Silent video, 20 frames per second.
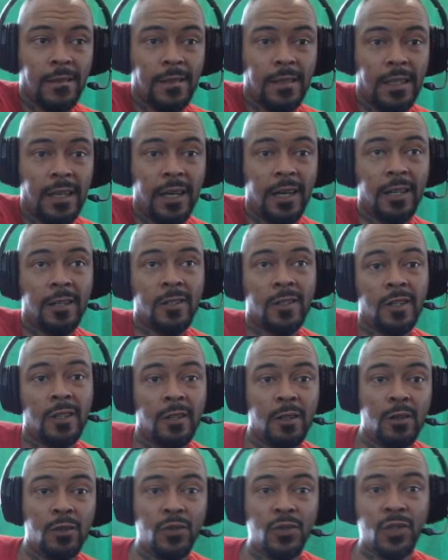Excellent.
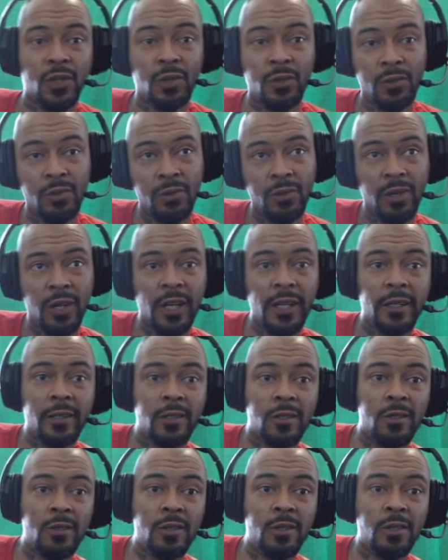So click
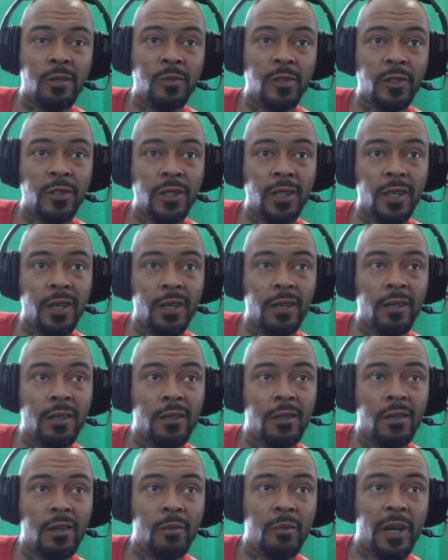studio mode again,
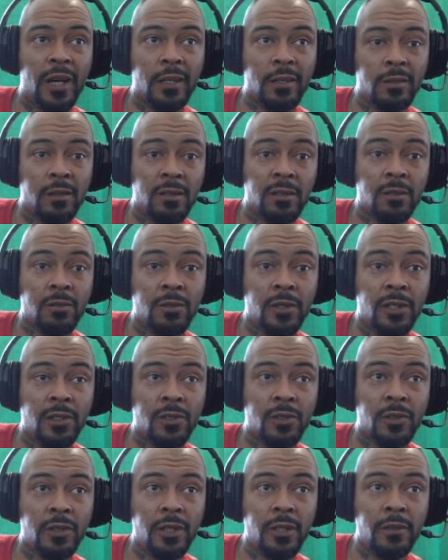you're back down to 1
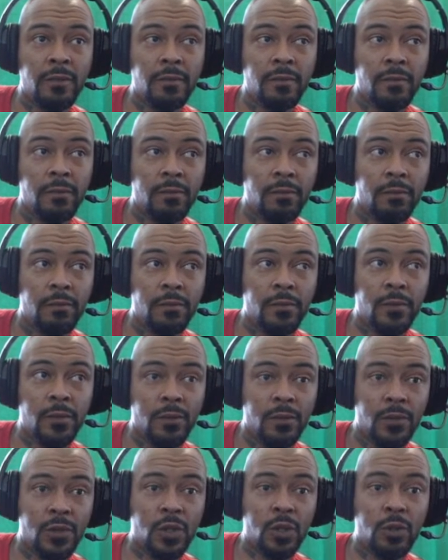screen.
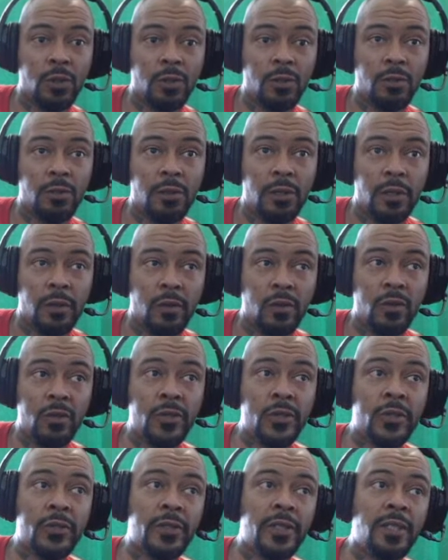So 2
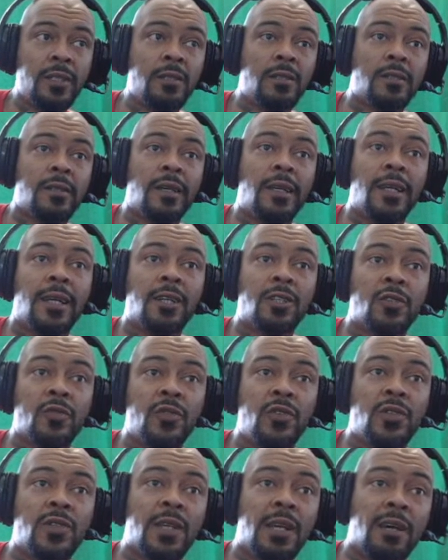screens allows for you
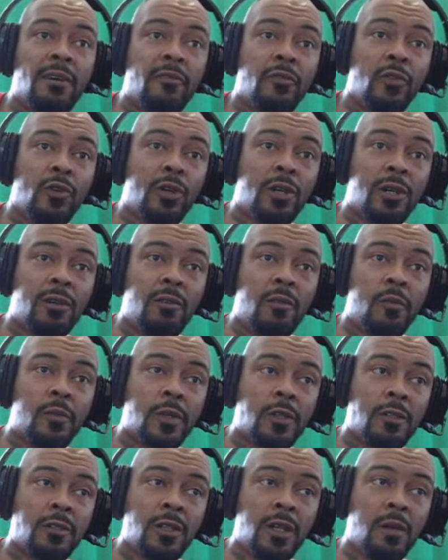to have your current
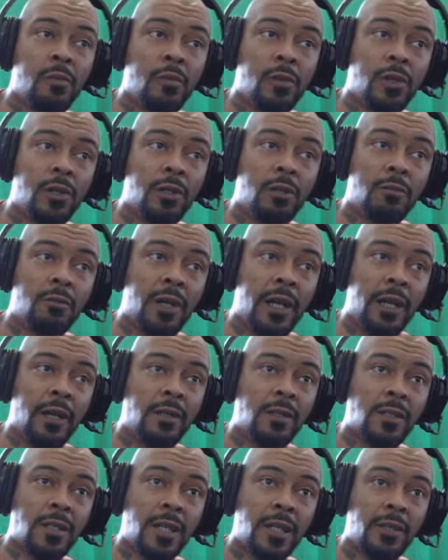program on the right hand
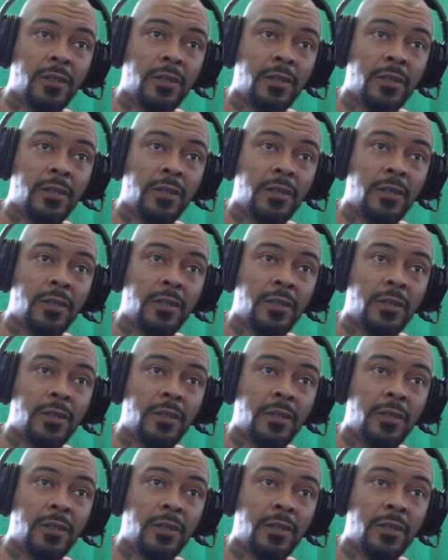side.